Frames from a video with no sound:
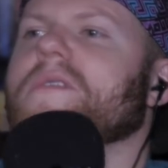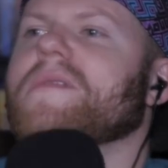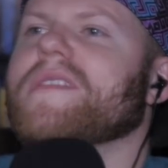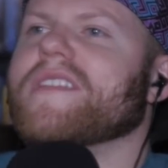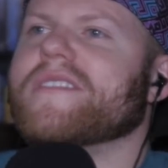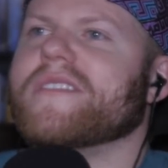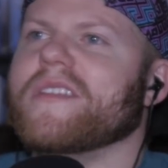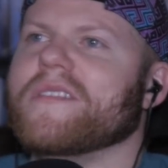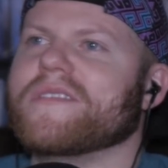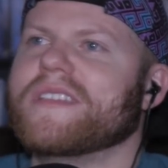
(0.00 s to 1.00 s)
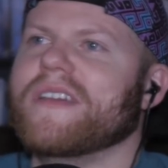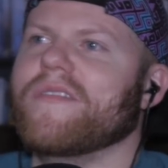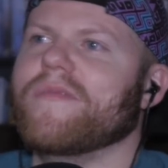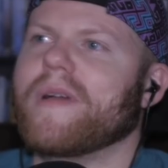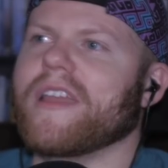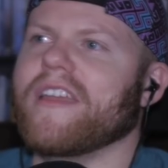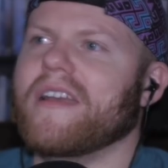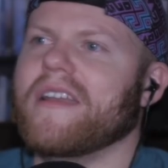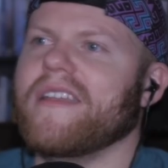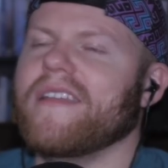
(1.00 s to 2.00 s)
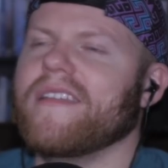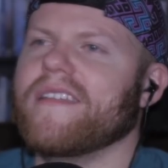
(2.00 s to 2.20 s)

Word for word: doing this to yourself, my guy?